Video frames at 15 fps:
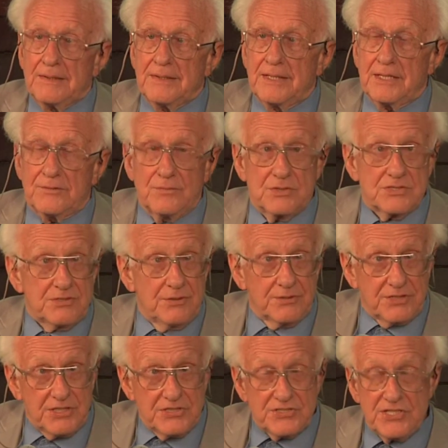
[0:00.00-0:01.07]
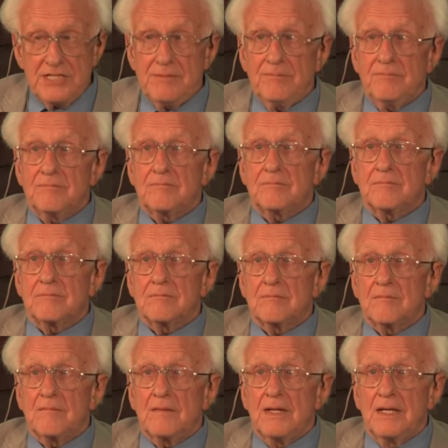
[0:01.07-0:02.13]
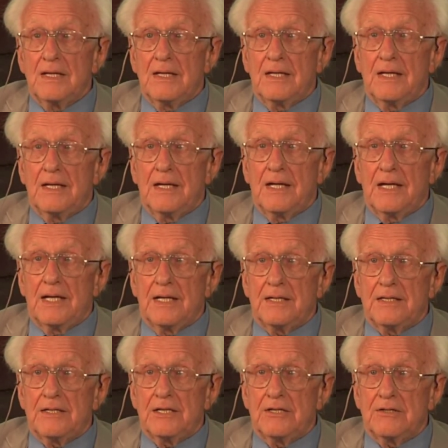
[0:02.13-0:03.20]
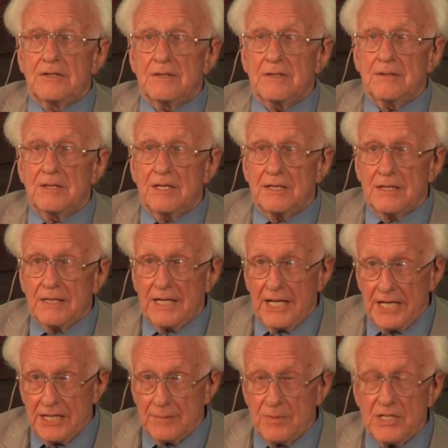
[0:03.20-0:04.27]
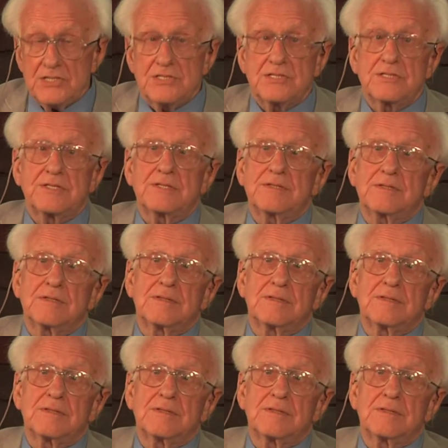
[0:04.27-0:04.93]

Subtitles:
That was not easy, and their enemies